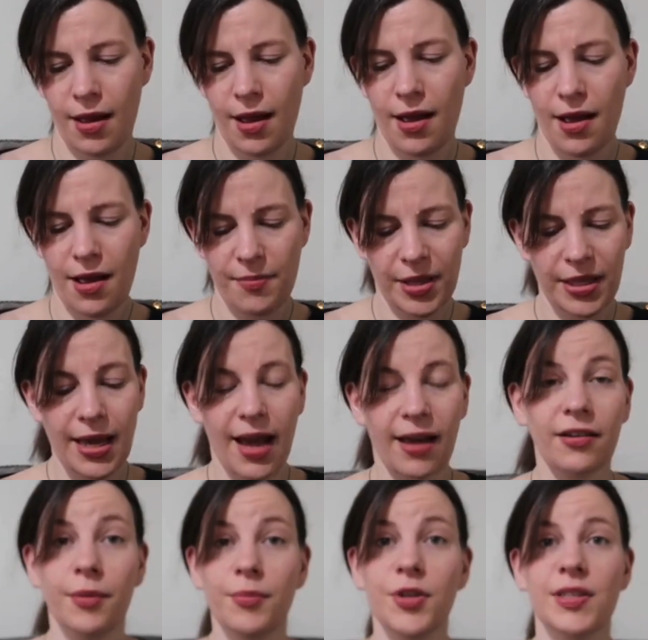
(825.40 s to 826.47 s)
Yeah,
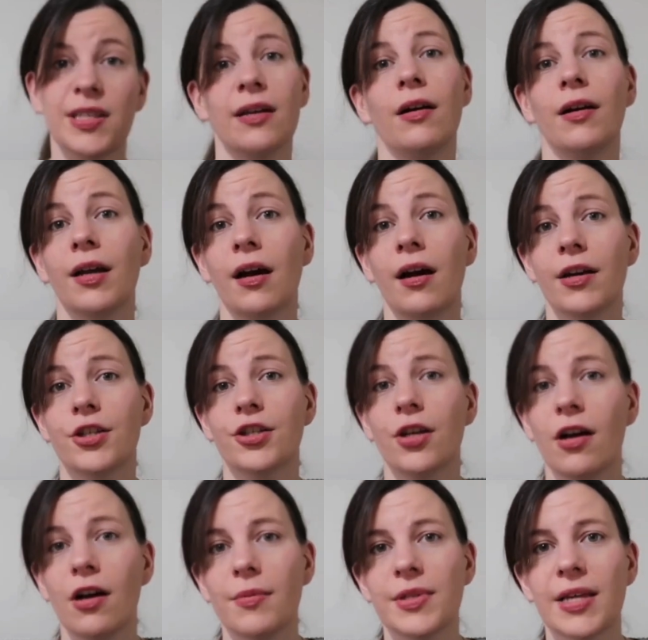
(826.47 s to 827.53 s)
and I'm using higher
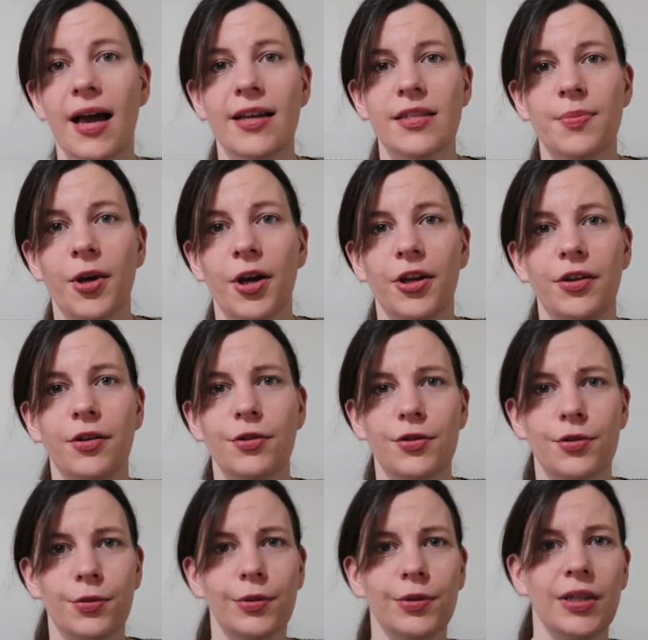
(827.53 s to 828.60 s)
sharps as per
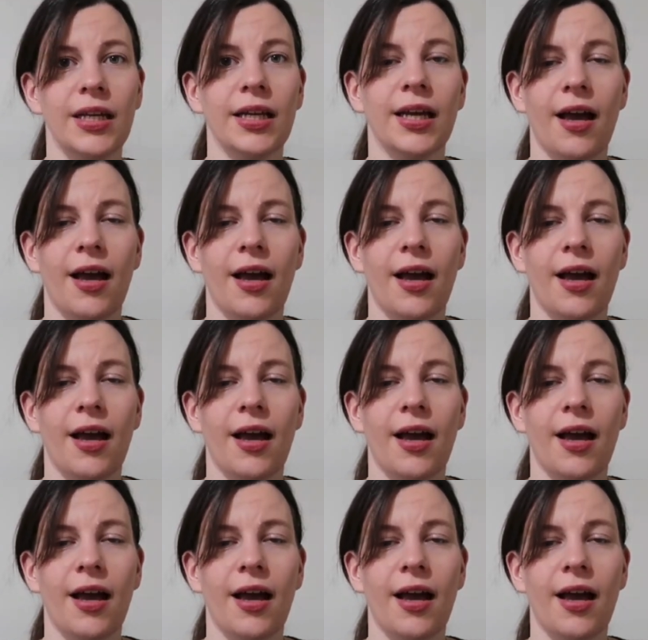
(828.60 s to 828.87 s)
usual.